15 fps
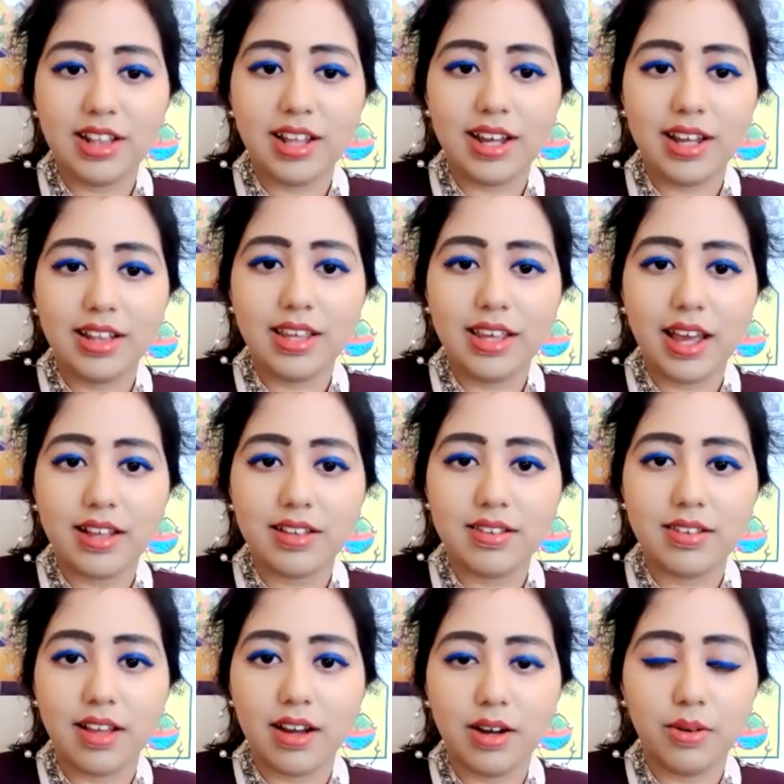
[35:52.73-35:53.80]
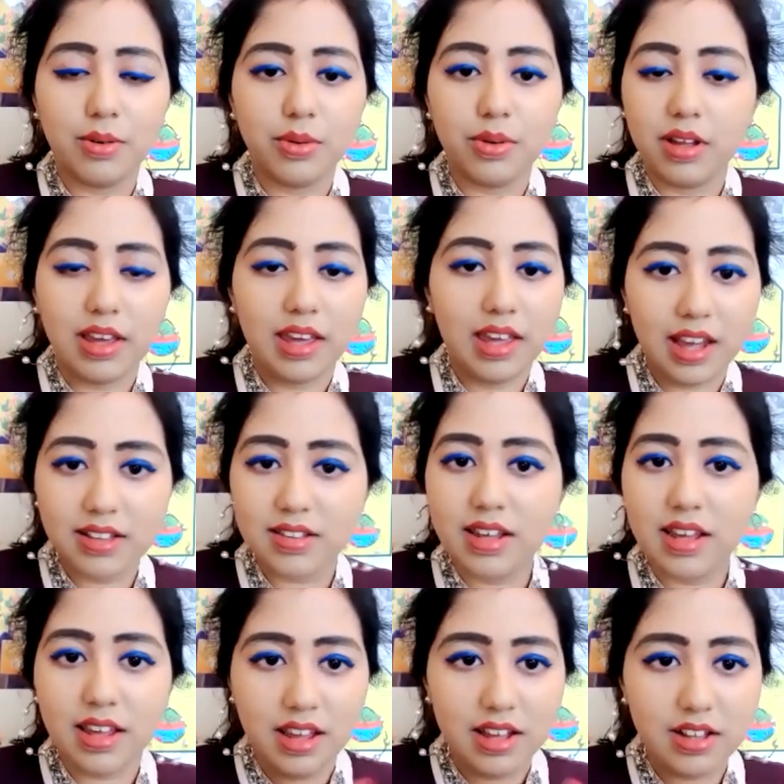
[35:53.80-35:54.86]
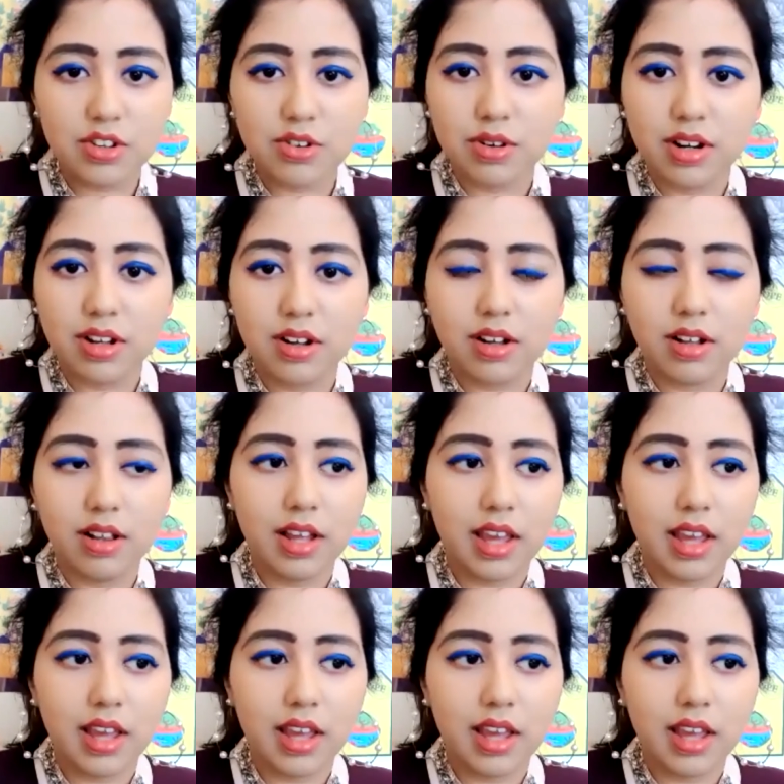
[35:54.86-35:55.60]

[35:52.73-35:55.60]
And yes, ESD is critical,